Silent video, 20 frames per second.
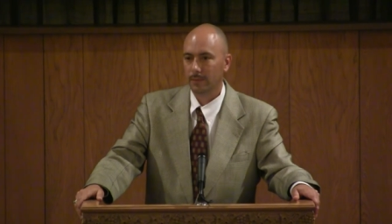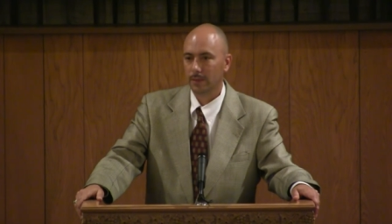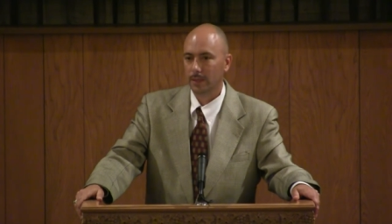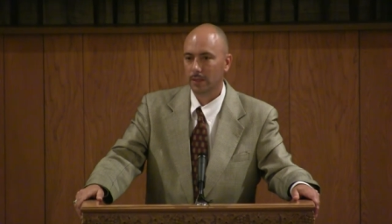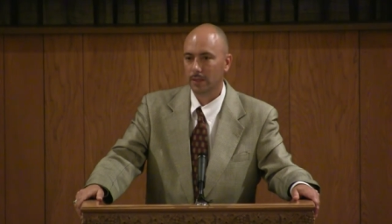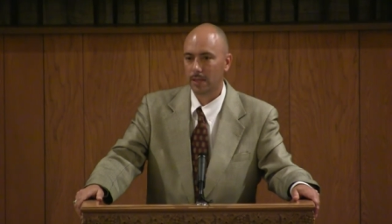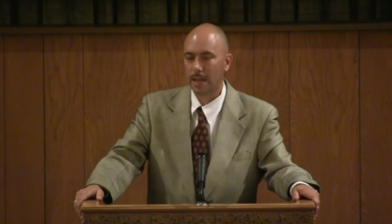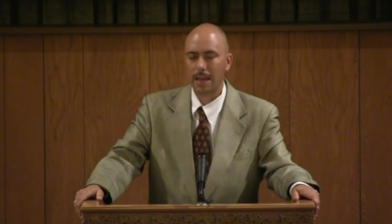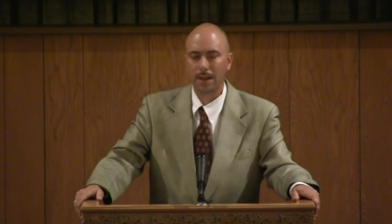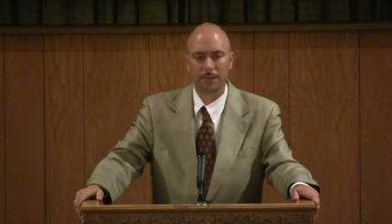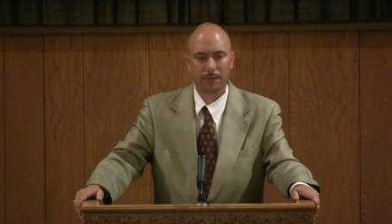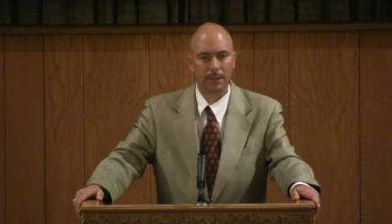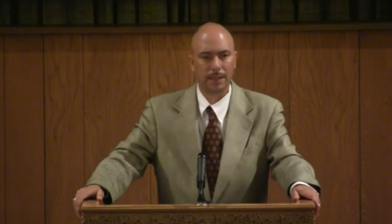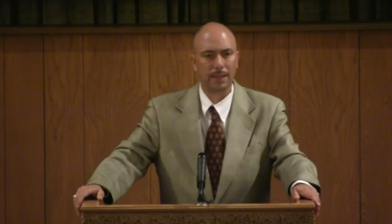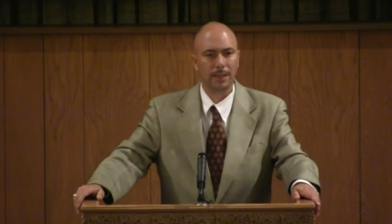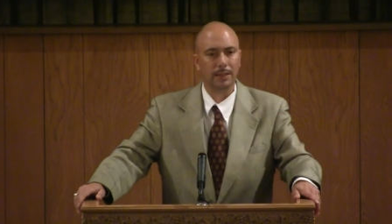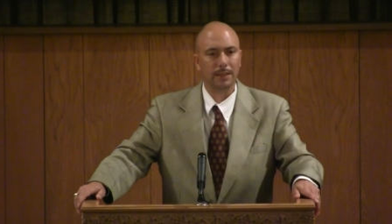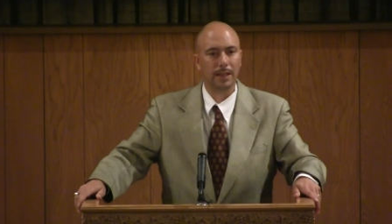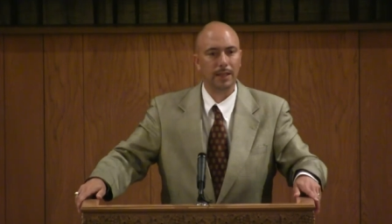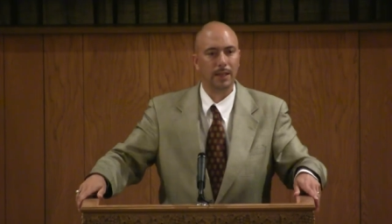It's kind of
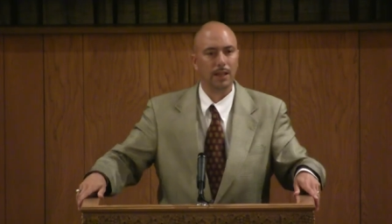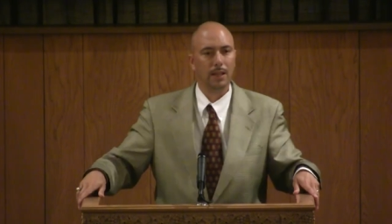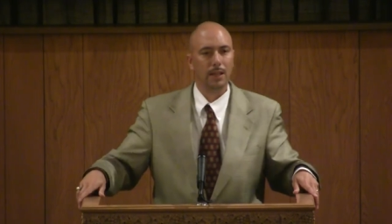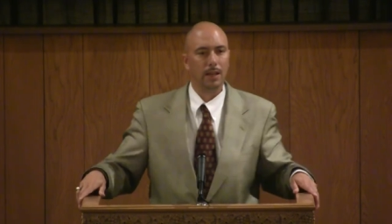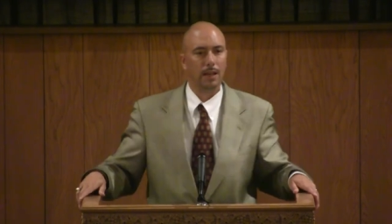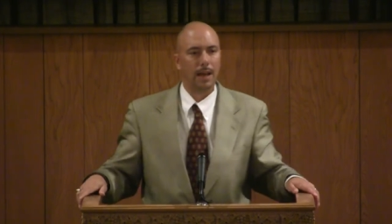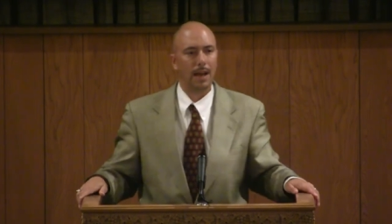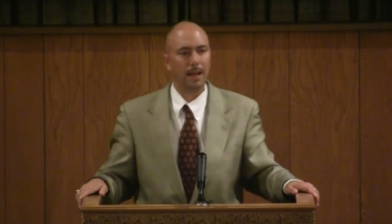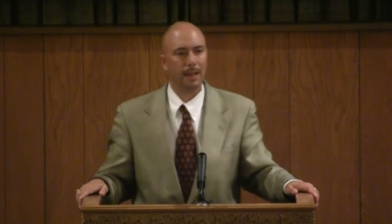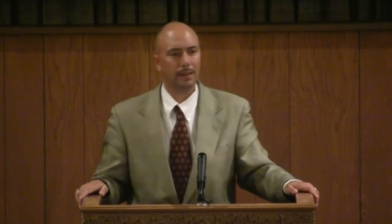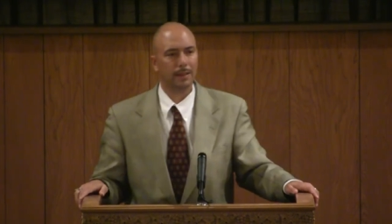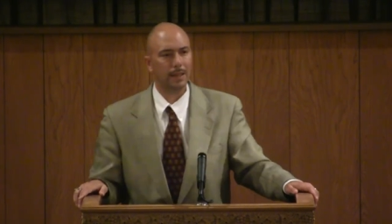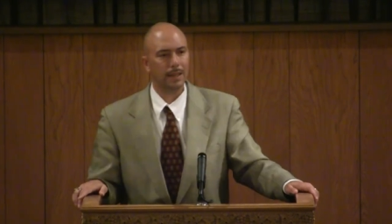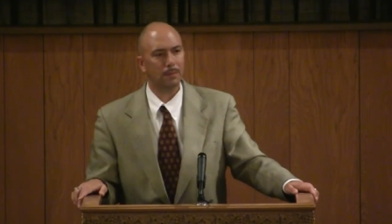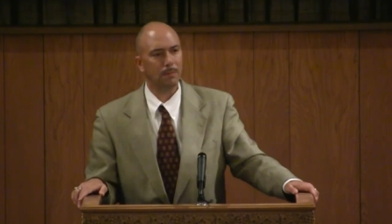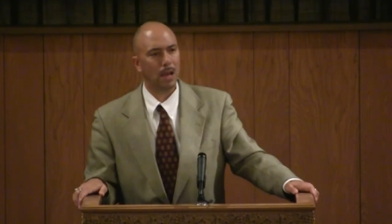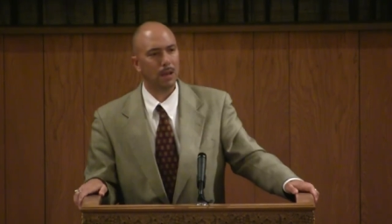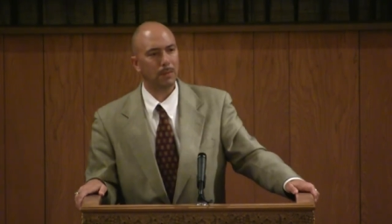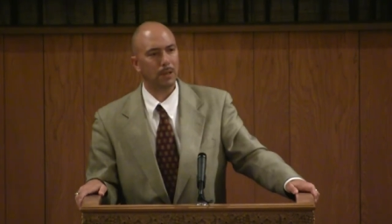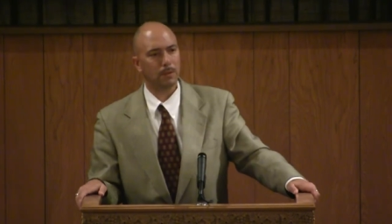thing that I think
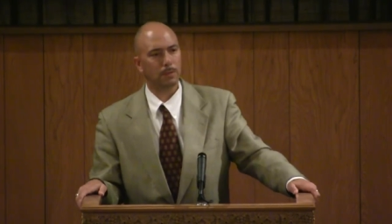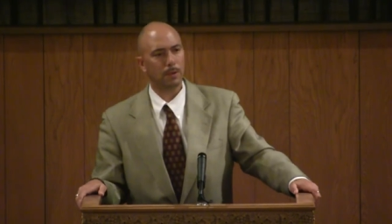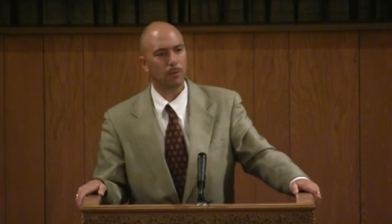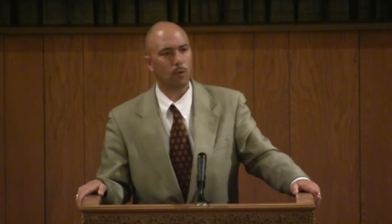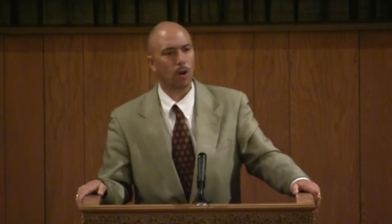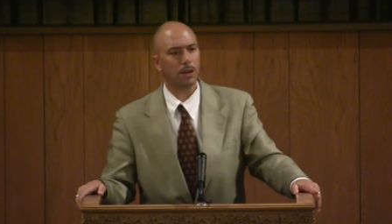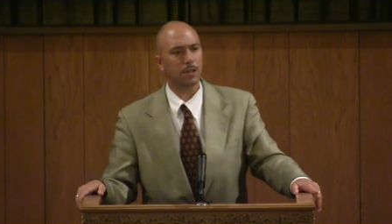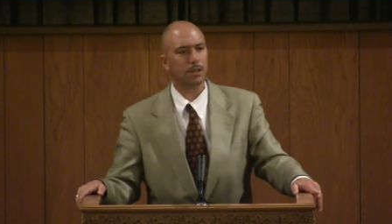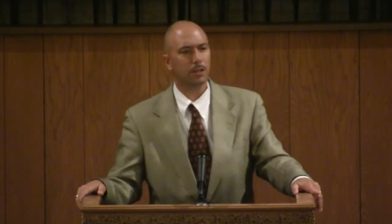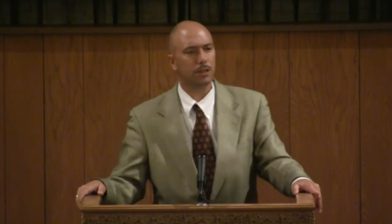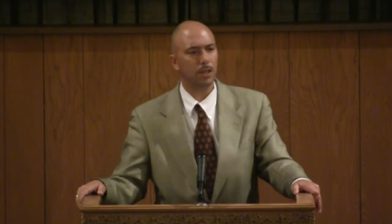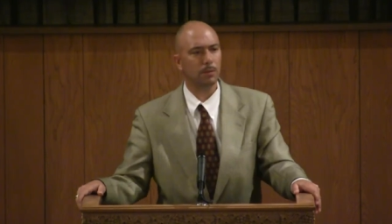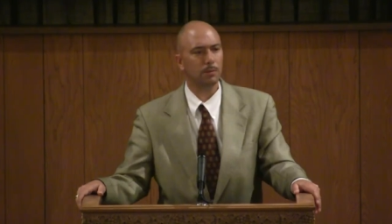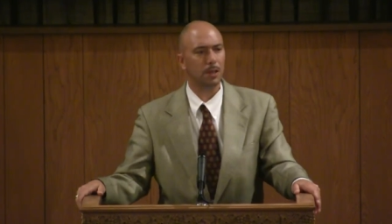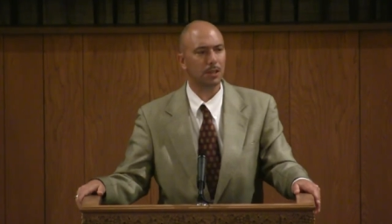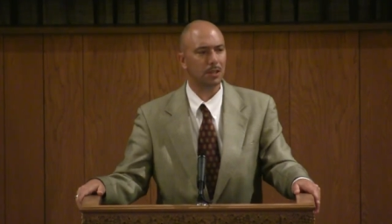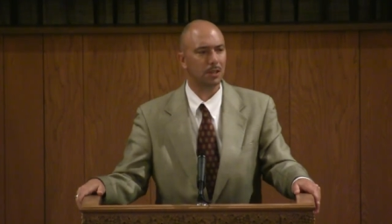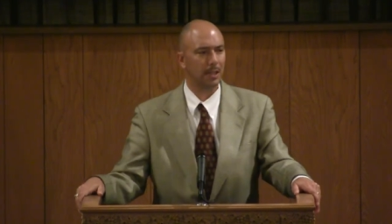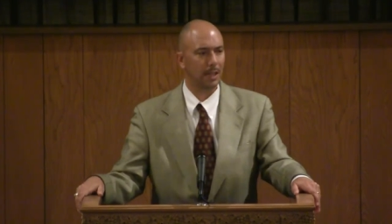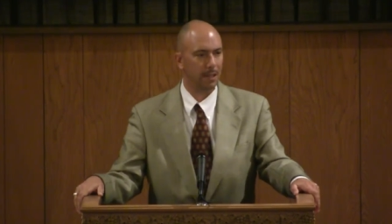maybe he's been watching too
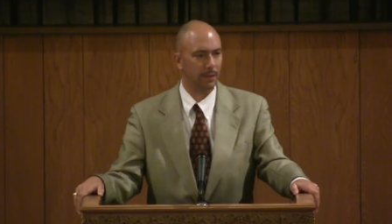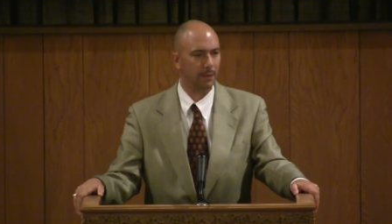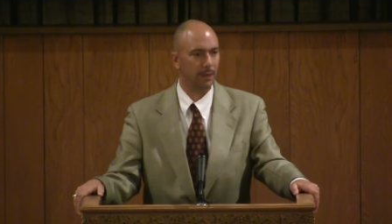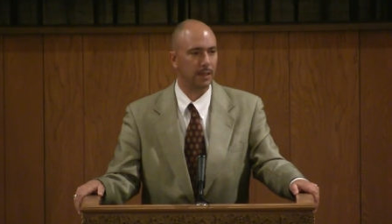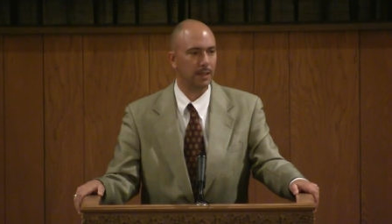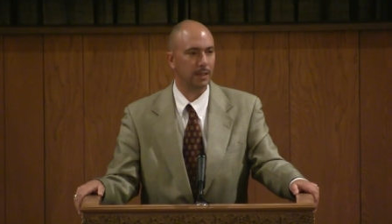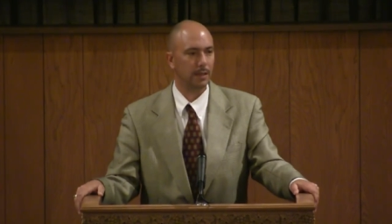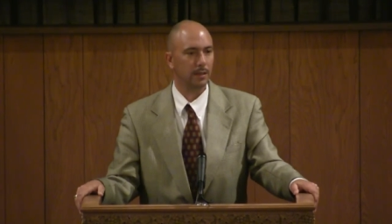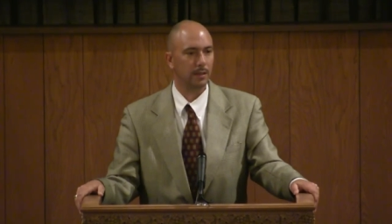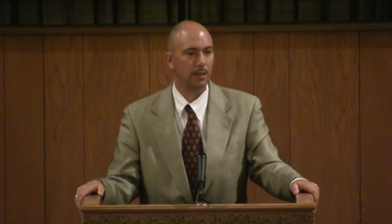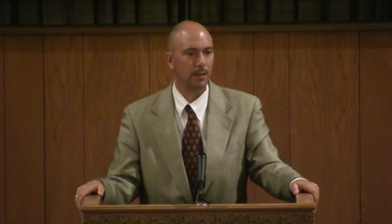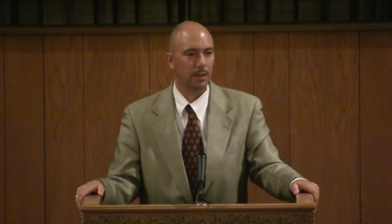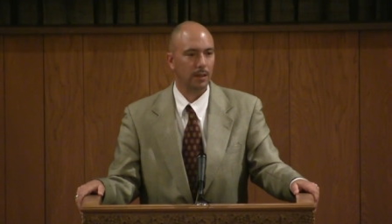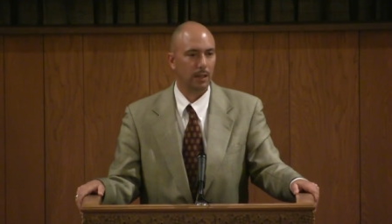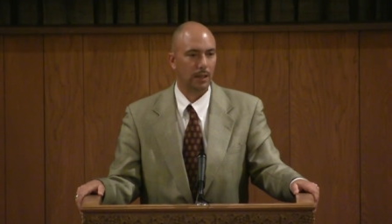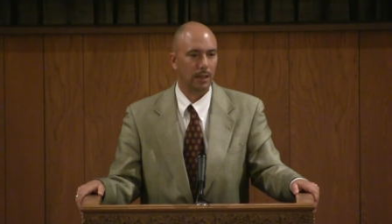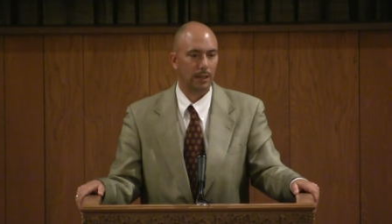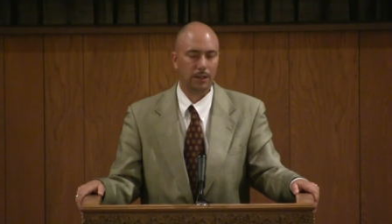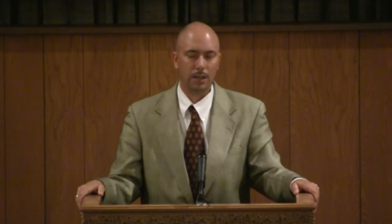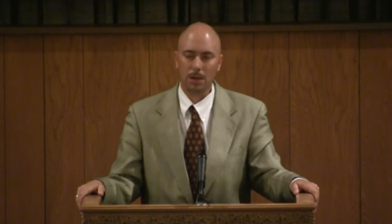much TV
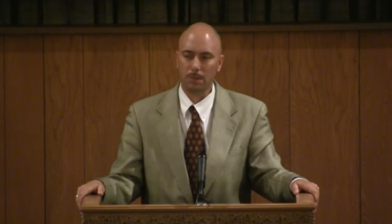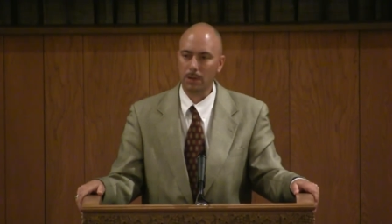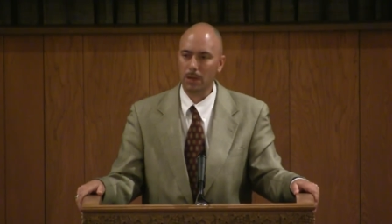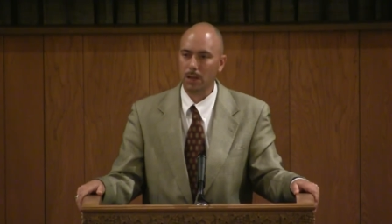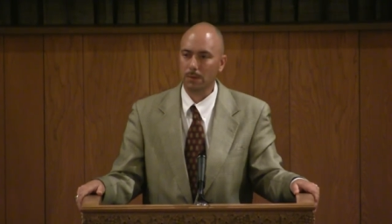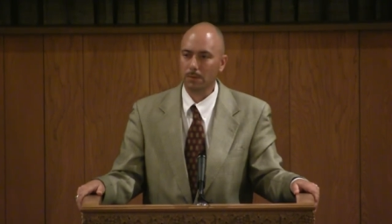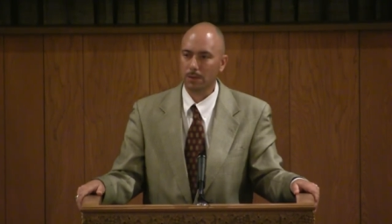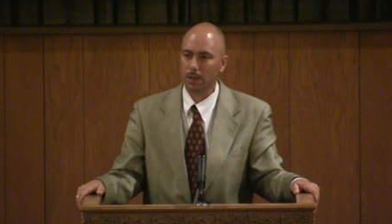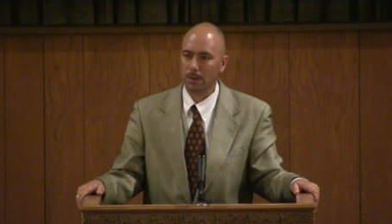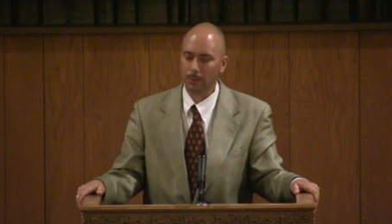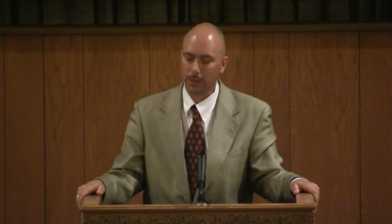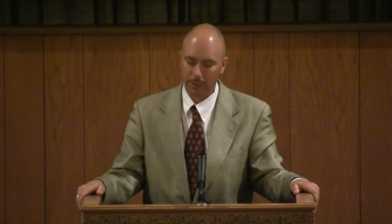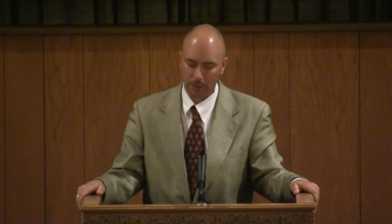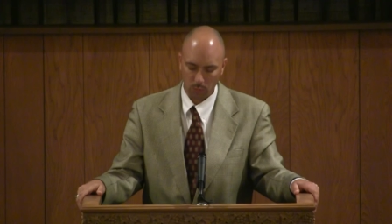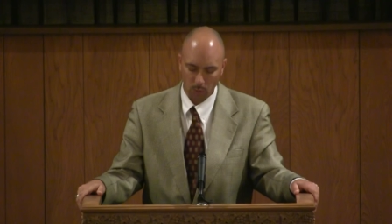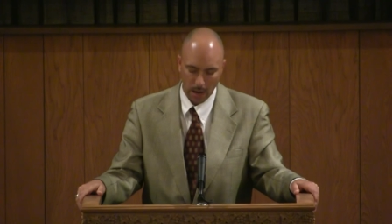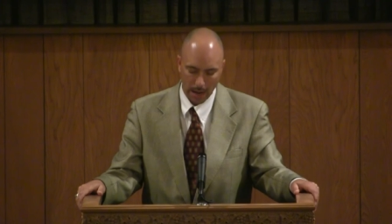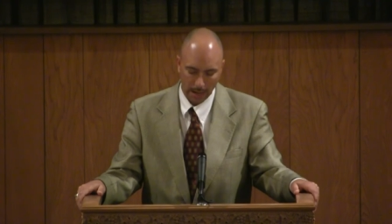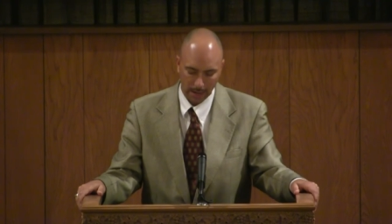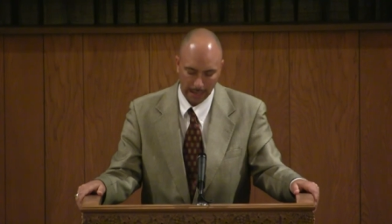and coming up with some of these
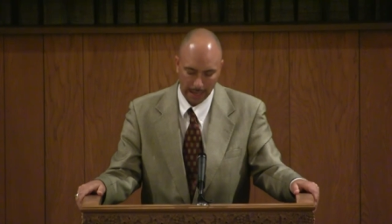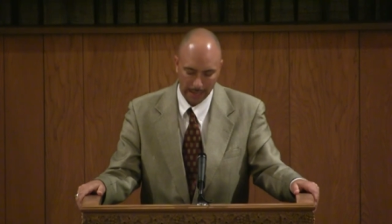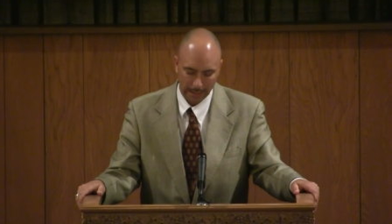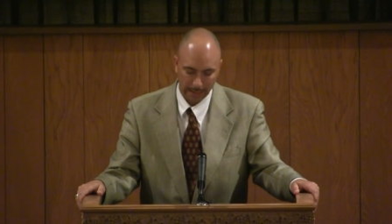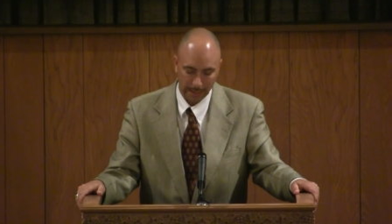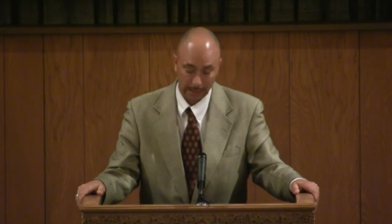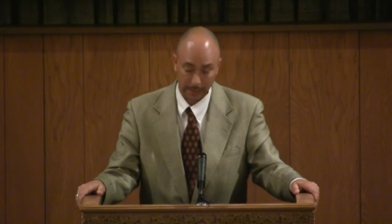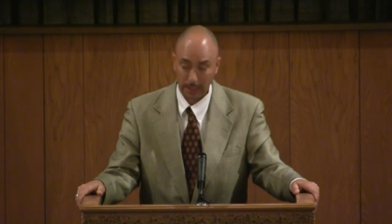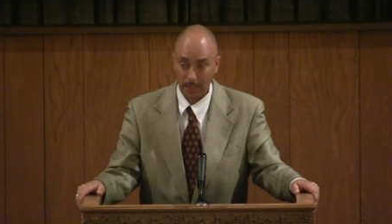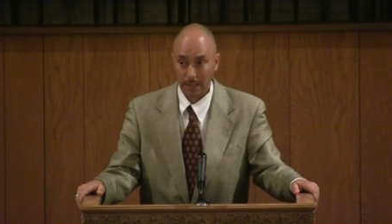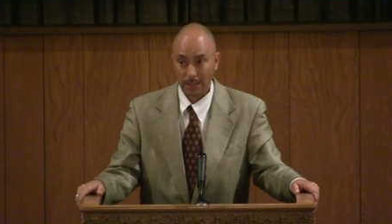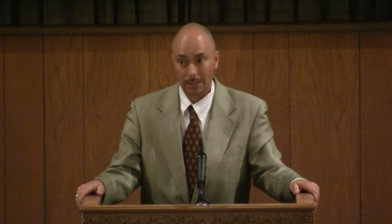wild ideas.